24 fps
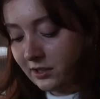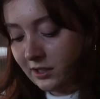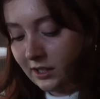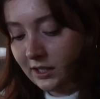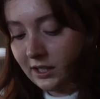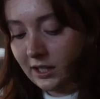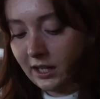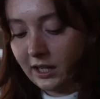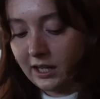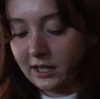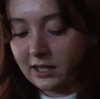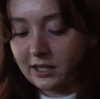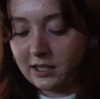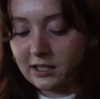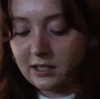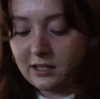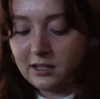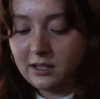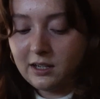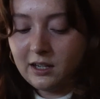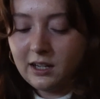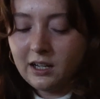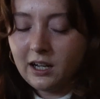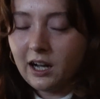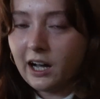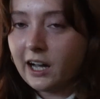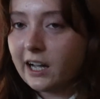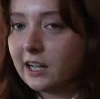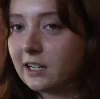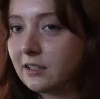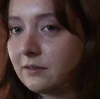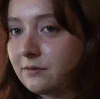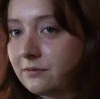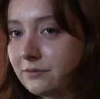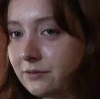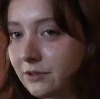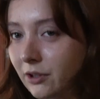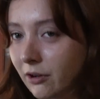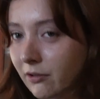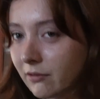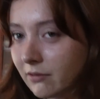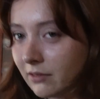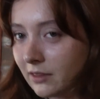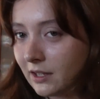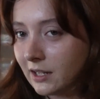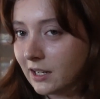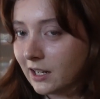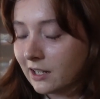as I can. I don't
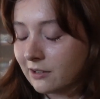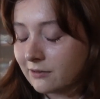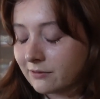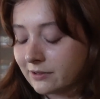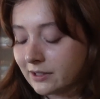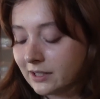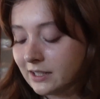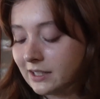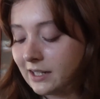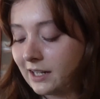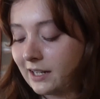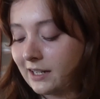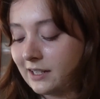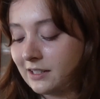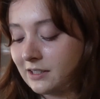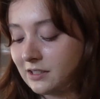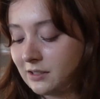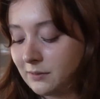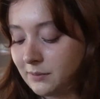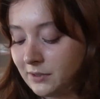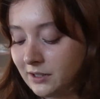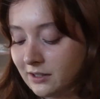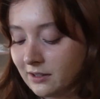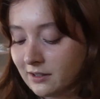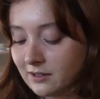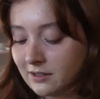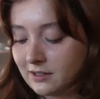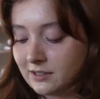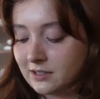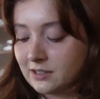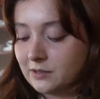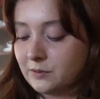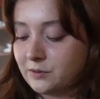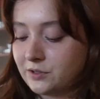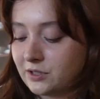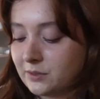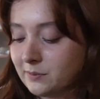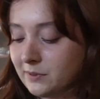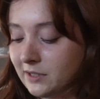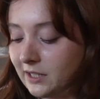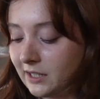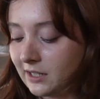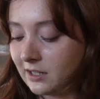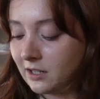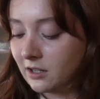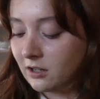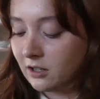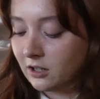think I really can, to be honest. It would just be
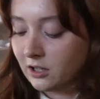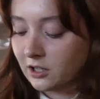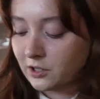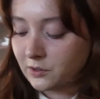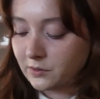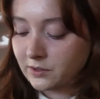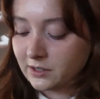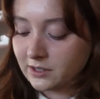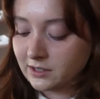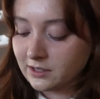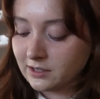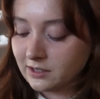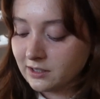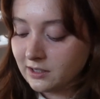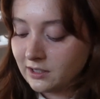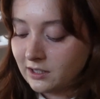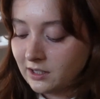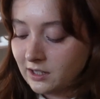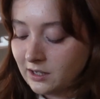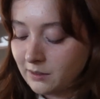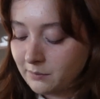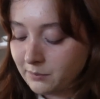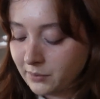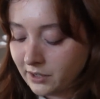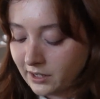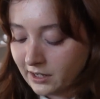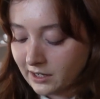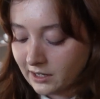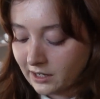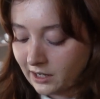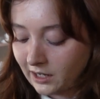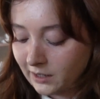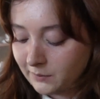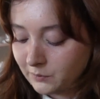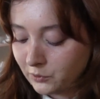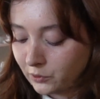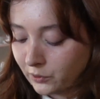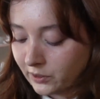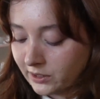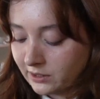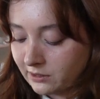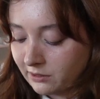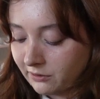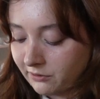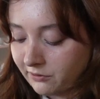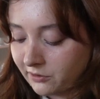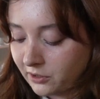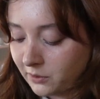like kind of awkward, but I'm going
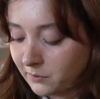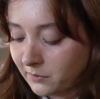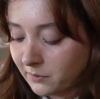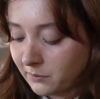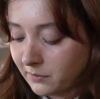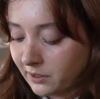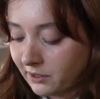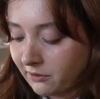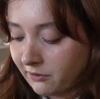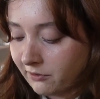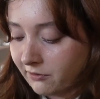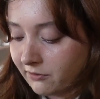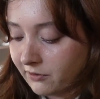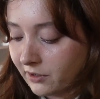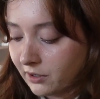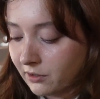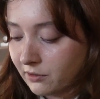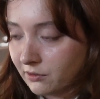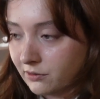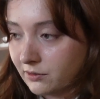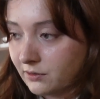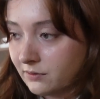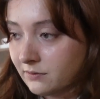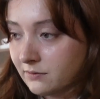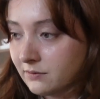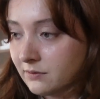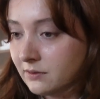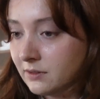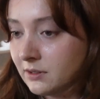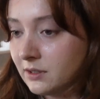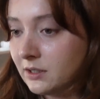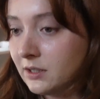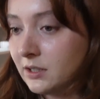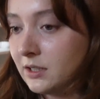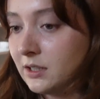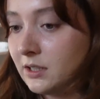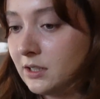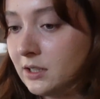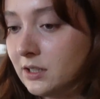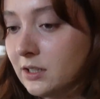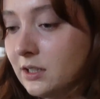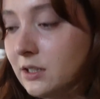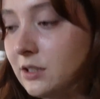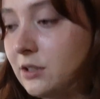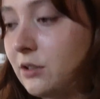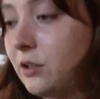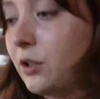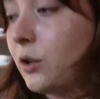to film on my phone,
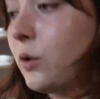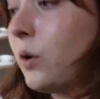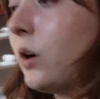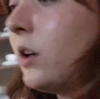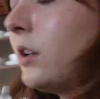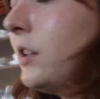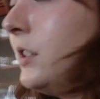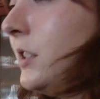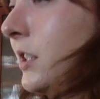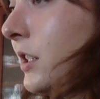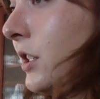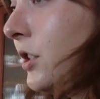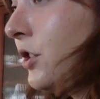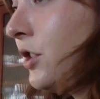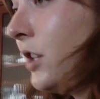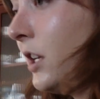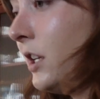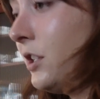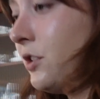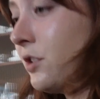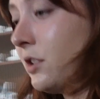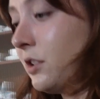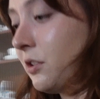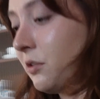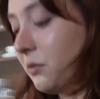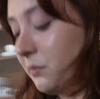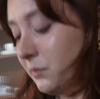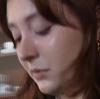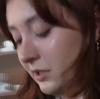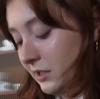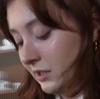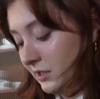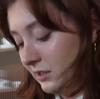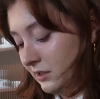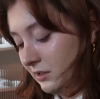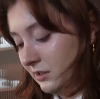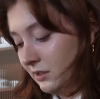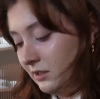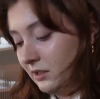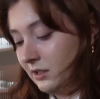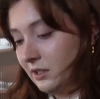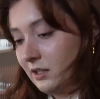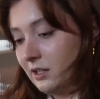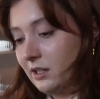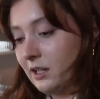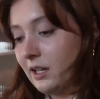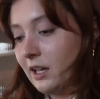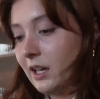so the quality is gonna change a little bit.
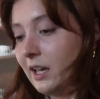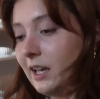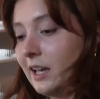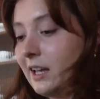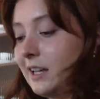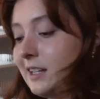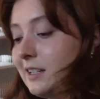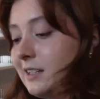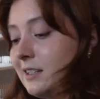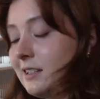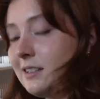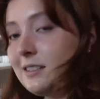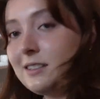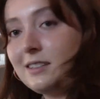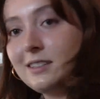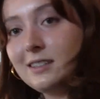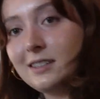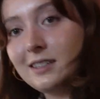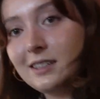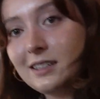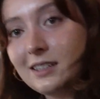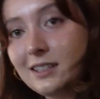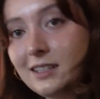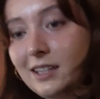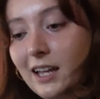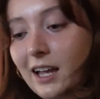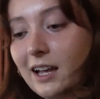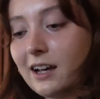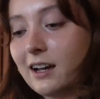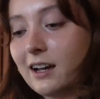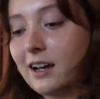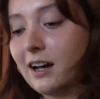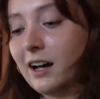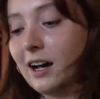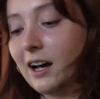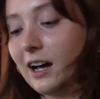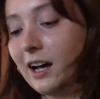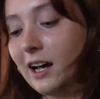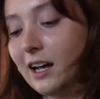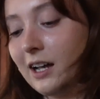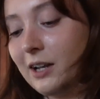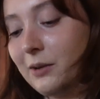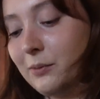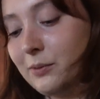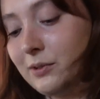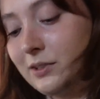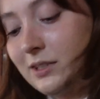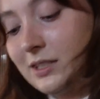And yeah, I
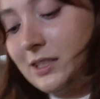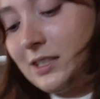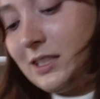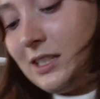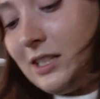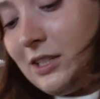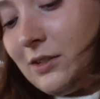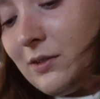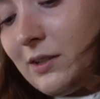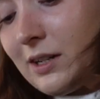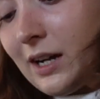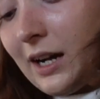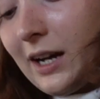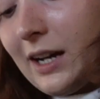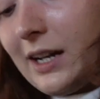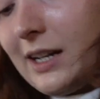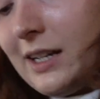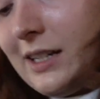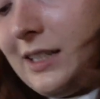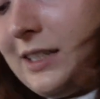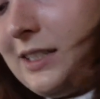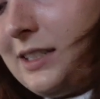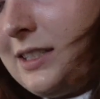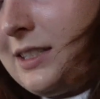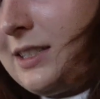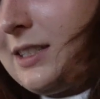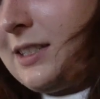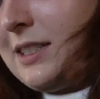will see you guys